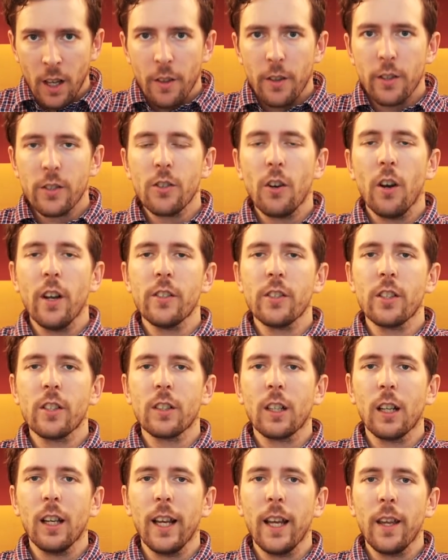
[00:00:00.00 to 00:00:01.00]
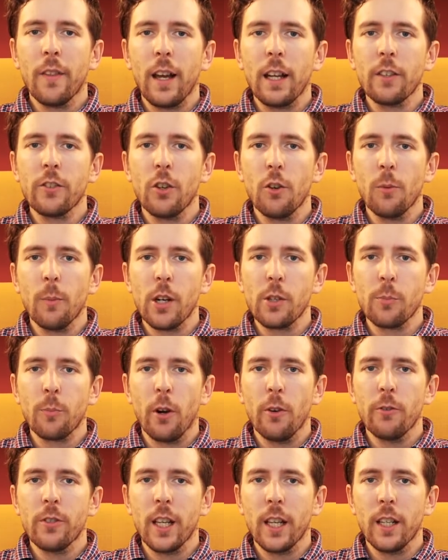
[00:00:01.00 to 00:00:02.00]
The science is clear that too much
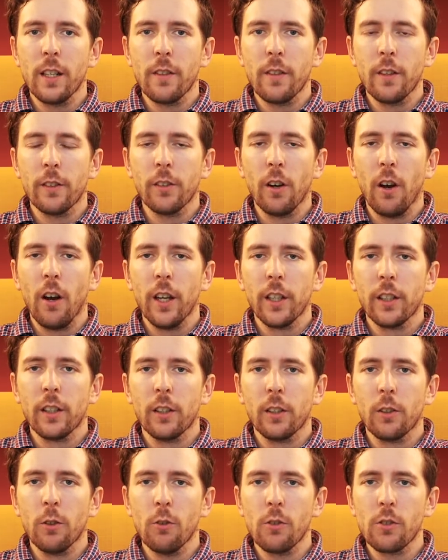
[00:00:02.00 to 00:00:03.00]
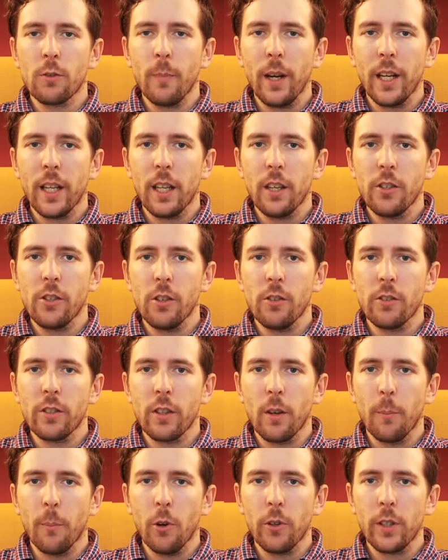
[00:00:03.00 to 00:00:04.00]
protein in the diet can cause many issues
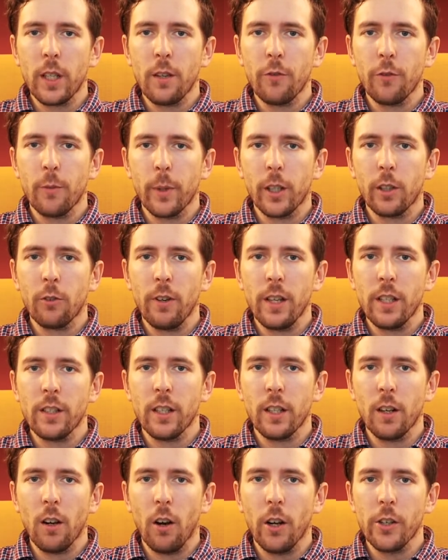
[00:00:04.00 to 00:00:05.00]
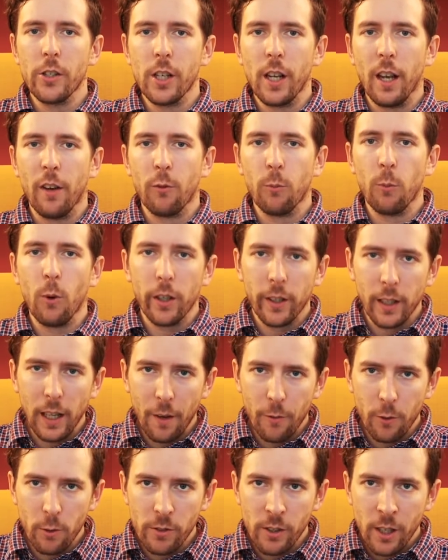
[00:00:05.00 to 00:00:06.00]
in the body, from increasing IGF-1
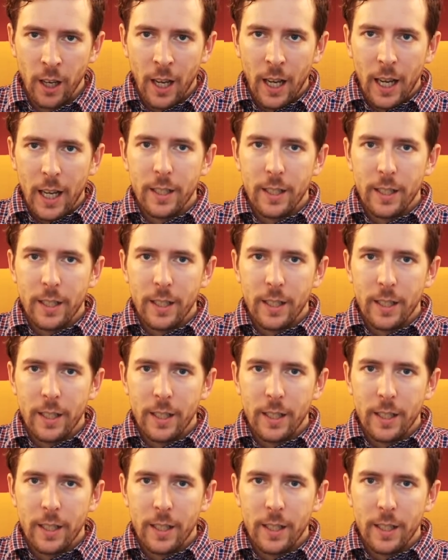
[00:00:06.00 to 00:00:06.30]
levels,